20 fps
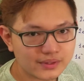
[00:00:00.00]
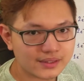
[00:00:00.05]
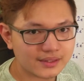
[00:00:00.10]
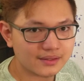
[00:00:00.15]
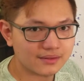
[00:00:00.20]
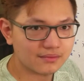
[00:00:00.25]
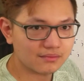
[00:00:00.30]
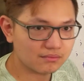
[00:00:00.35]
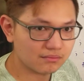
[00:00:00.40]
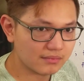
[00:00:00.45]

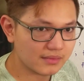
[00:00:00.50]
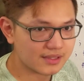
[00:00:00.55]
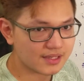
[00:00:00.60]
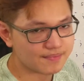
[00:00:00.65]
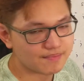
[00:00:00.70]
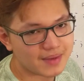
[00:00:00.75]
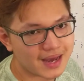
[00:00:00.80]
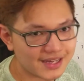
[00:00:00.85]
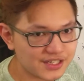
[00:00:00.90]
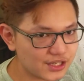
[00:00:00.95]
in there's
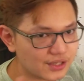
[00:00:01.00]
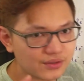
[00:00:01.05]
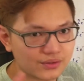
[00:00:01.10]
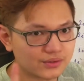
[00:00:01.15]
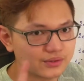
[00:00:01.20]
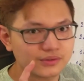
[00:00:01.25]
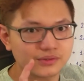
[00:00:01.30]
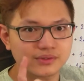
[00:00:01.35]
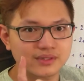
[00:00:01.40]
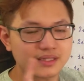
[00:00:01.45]
a magic
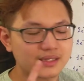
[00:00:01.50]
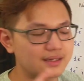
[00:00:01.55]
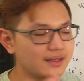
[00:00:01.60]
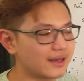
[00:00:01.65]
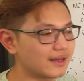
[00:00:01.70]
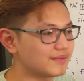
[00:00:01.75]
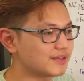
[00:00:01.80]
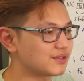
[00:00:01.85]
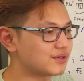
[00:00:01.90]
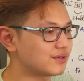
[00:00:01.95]
rule in
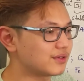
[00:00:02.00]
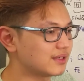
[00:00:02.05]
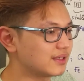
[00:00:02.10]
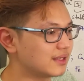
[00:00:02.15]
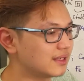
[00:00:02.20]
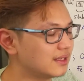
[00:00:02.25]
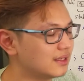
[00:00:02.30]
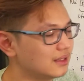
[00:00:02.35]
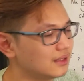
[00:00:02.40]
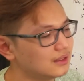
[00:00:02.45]

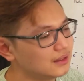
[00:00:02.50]
chemistry